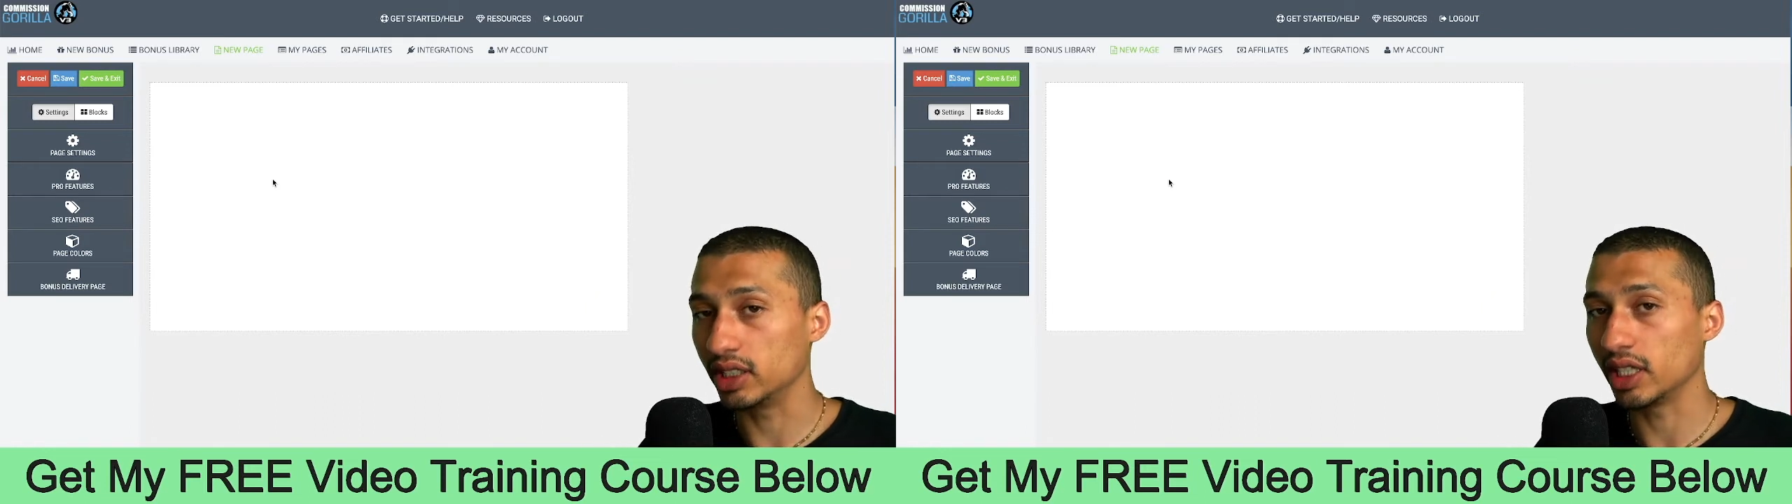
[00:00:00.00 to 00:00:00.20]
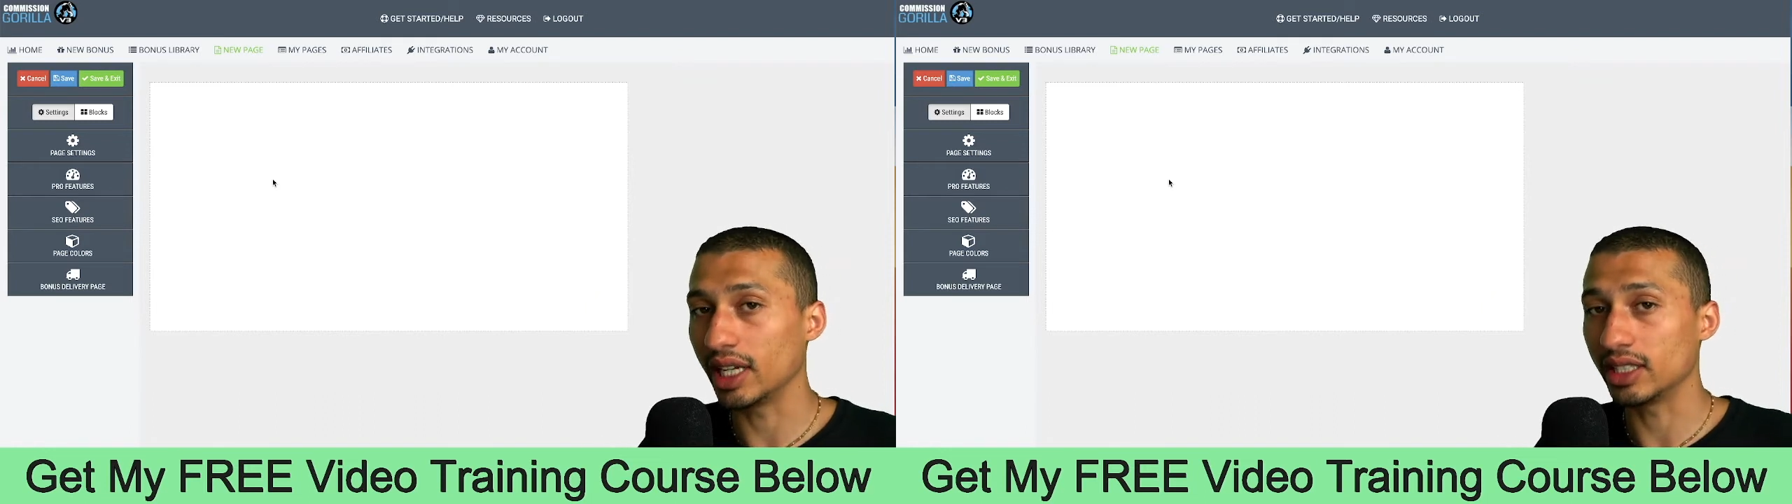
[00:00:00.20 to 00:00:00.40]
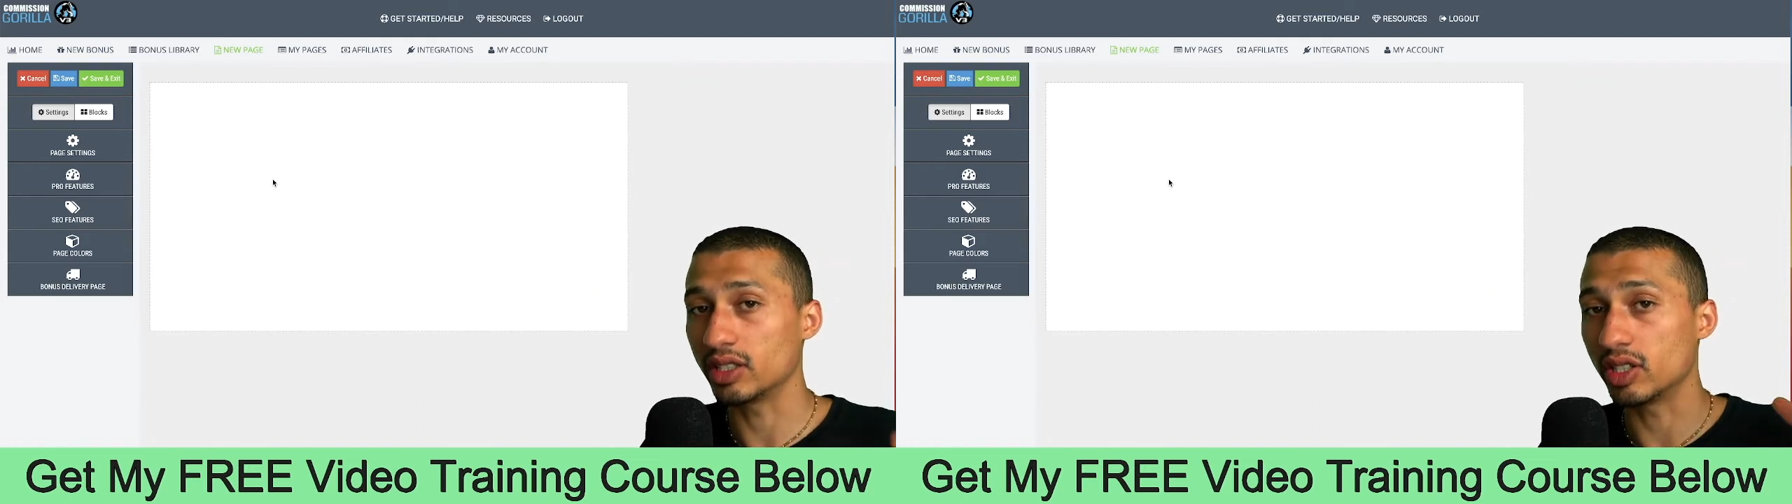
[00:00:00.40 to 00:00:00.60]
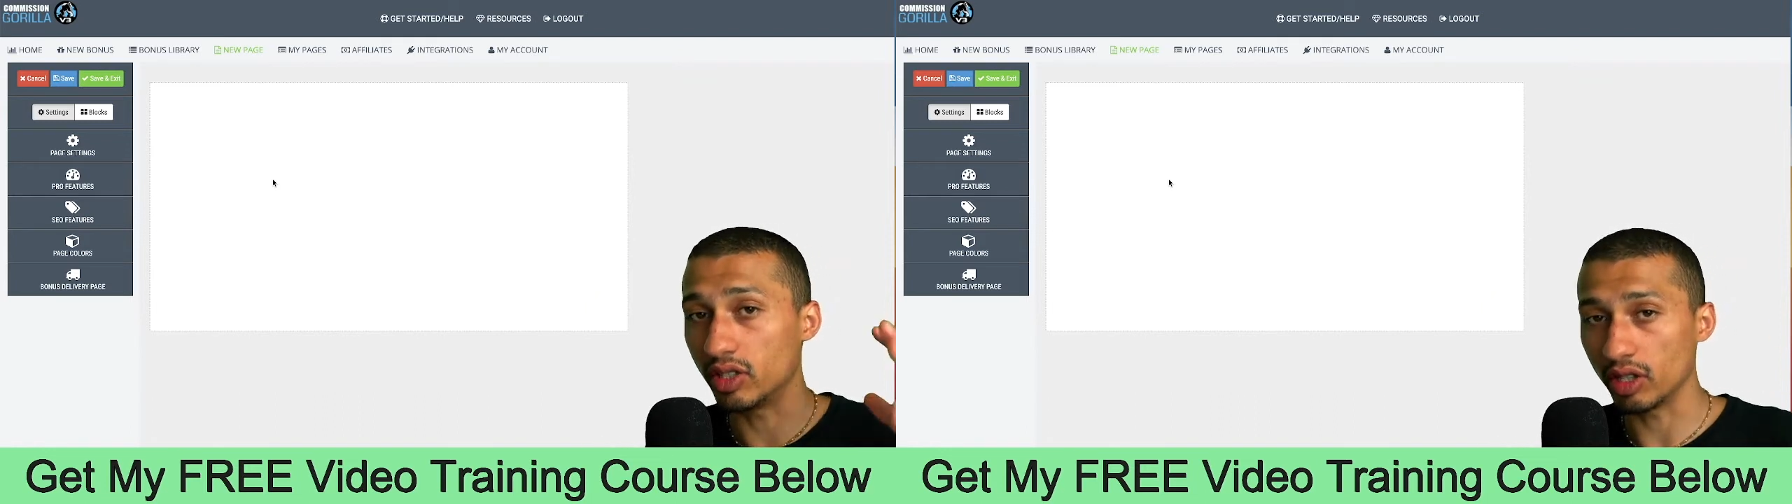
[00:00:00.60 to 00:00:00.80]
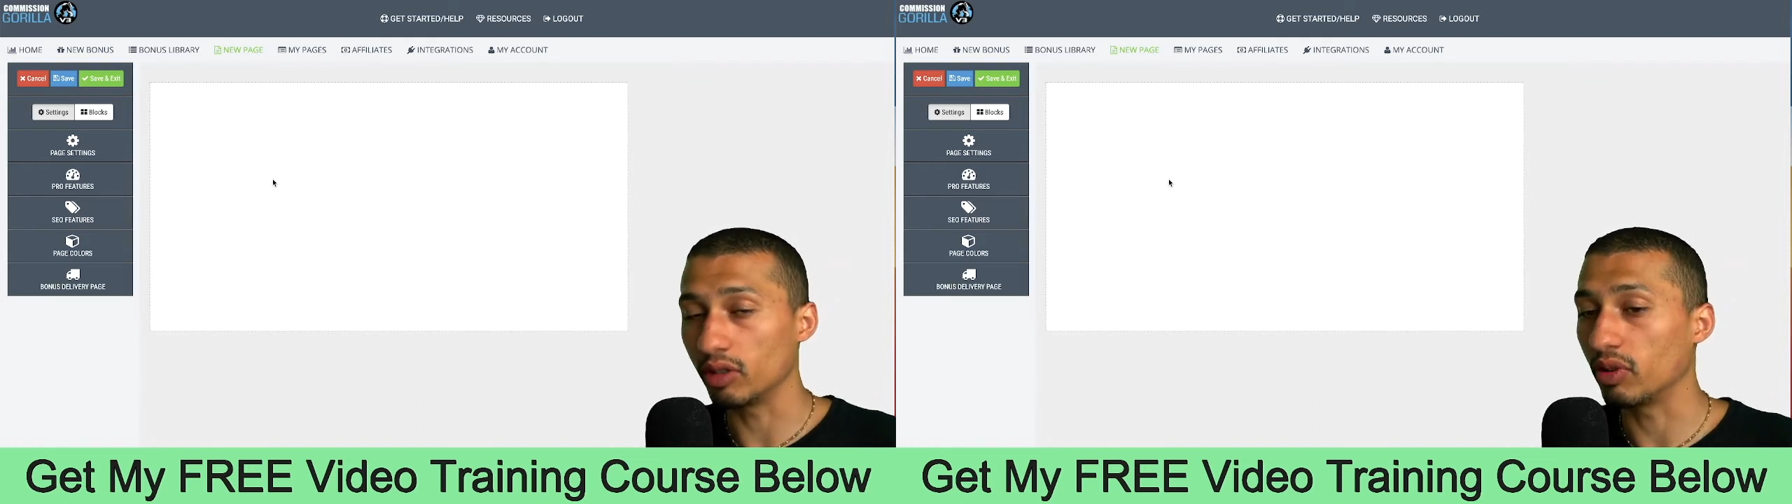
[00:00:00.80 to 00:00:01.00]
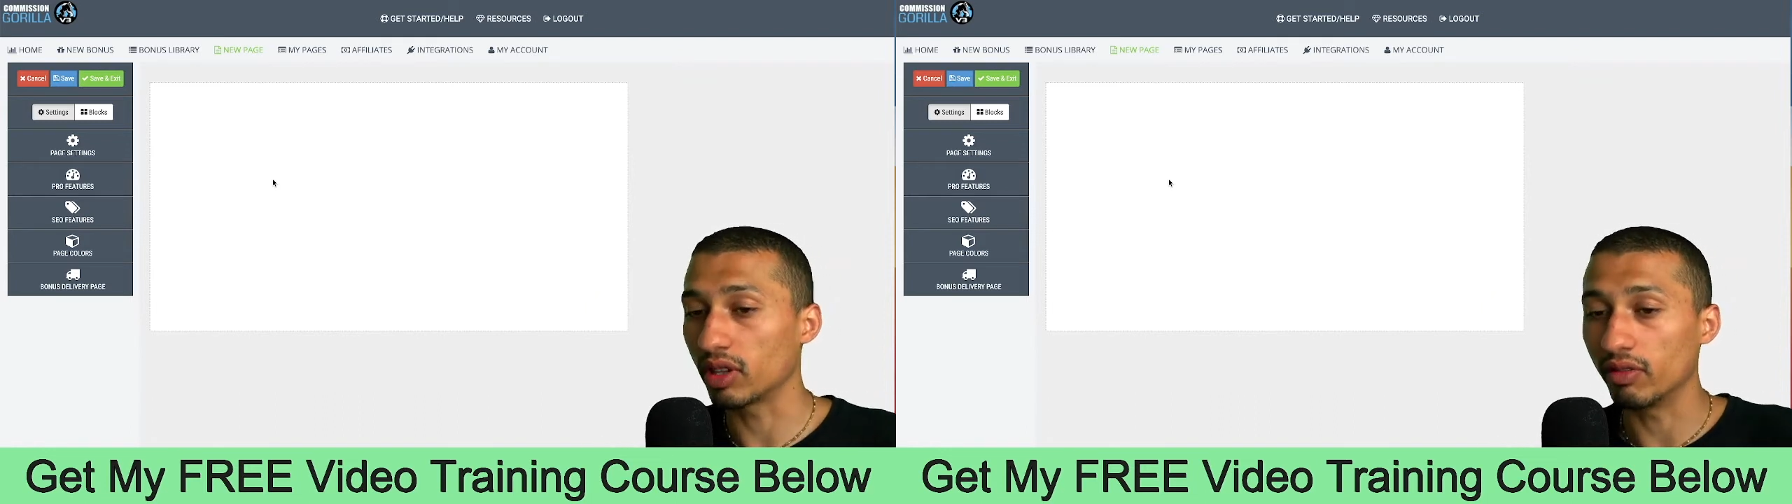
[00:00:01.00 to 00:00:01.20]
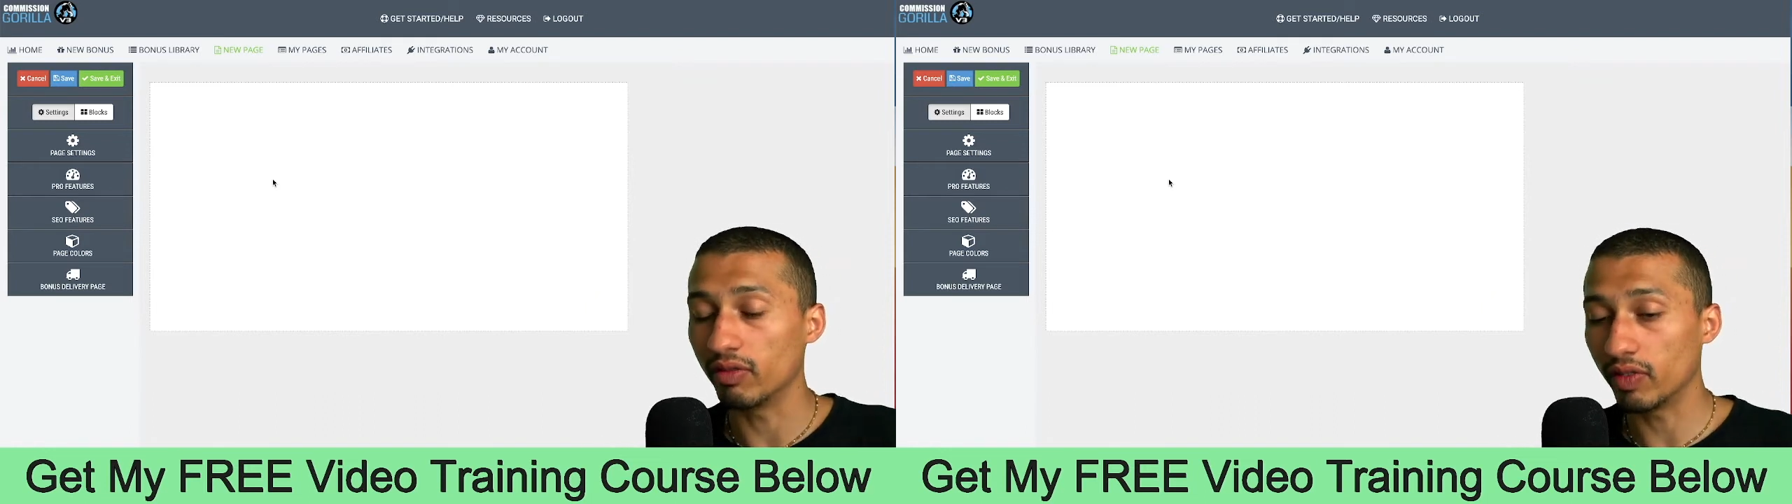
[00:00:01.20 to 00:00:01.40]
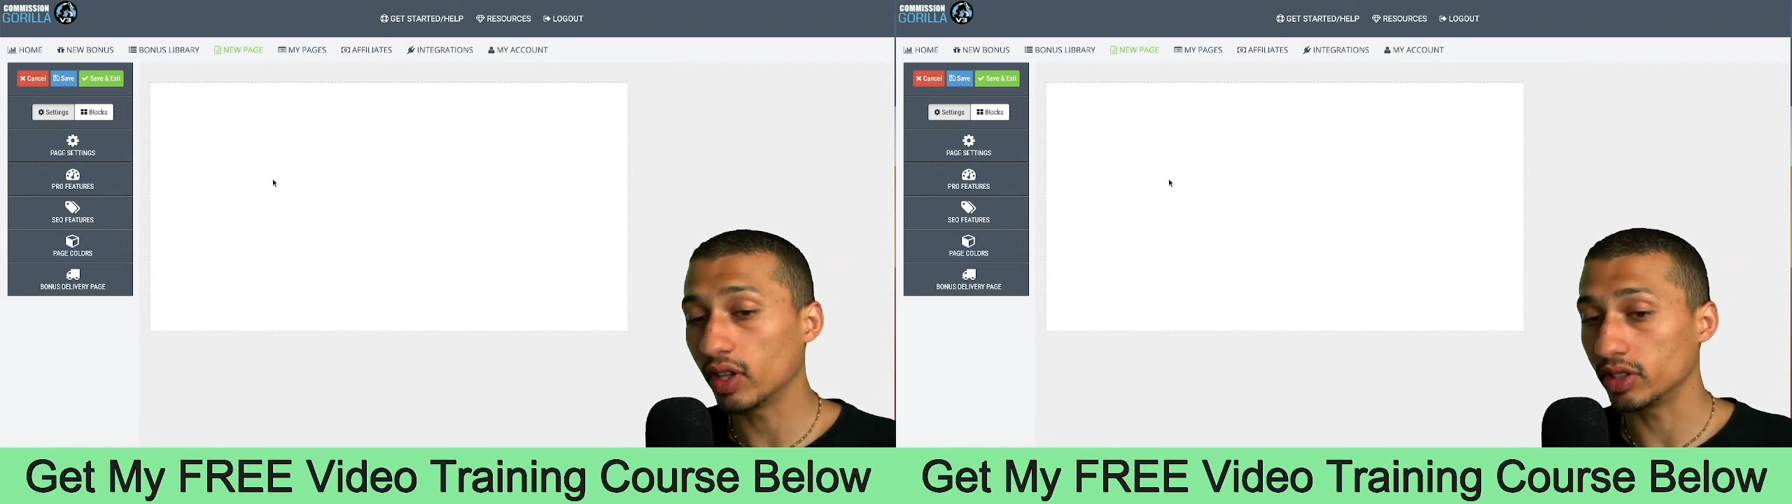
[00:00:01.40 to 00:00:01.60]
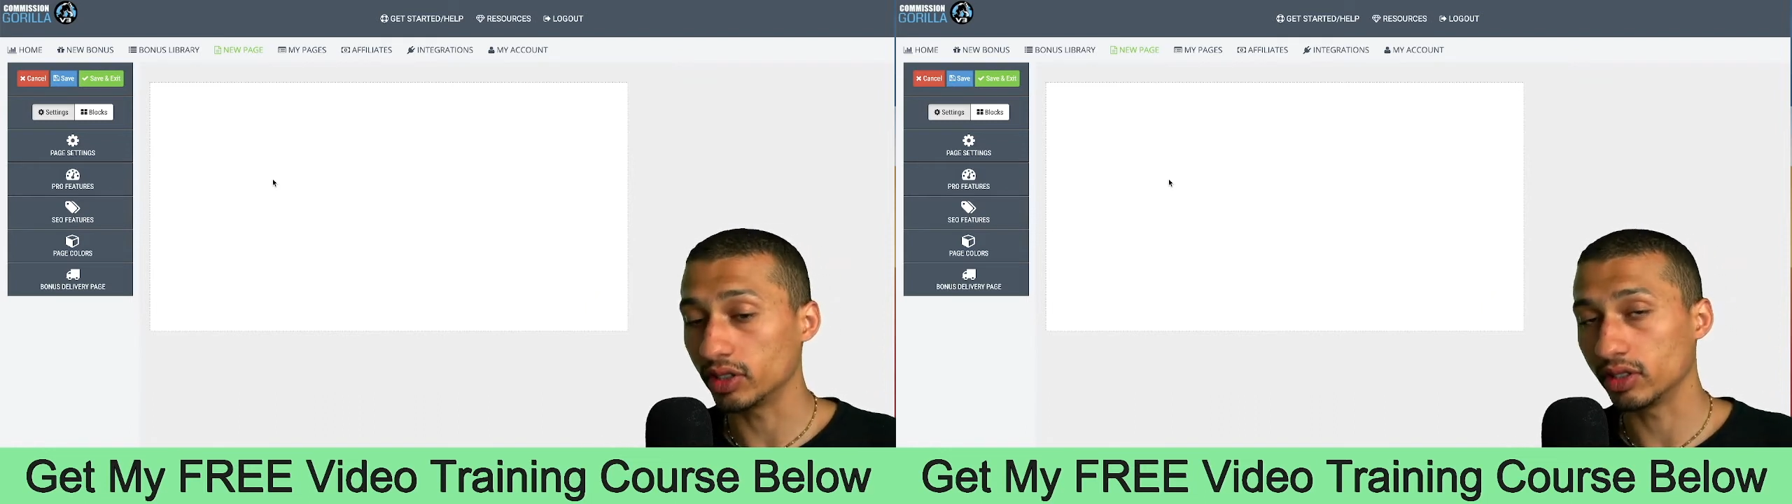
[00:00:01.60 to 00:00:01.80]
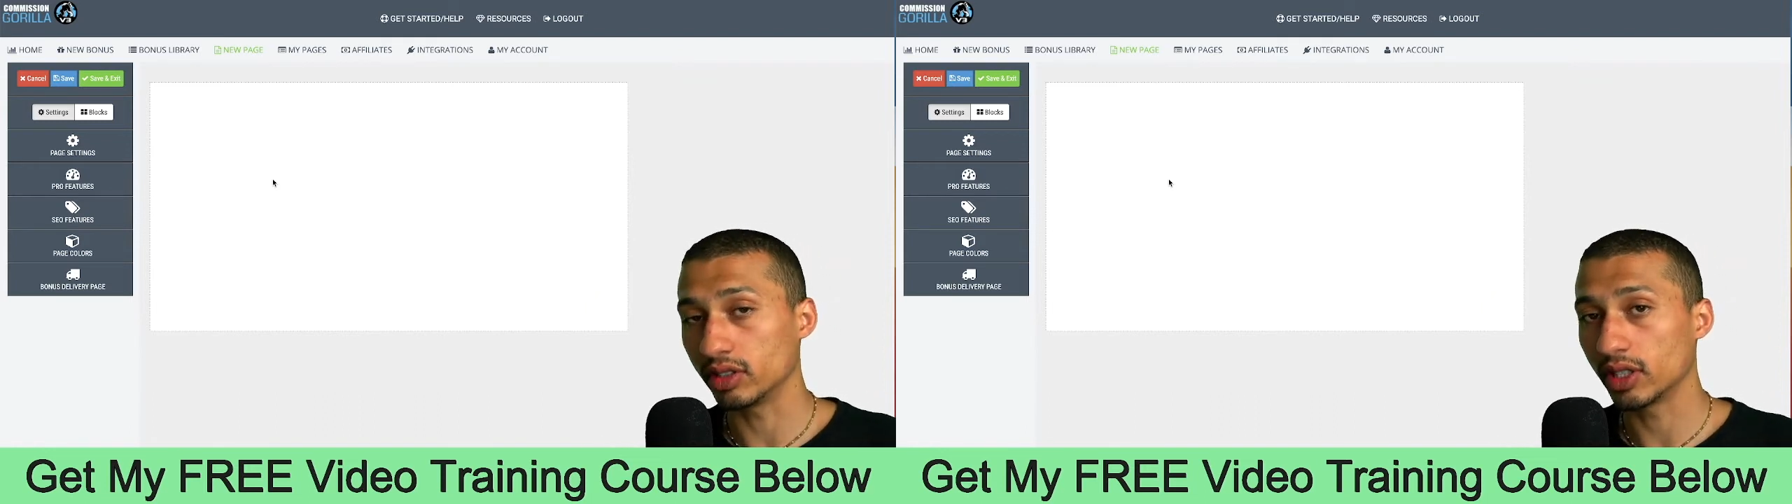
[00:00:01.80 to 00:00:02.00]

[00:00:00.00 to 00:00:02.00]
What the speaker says: is to do with conversions.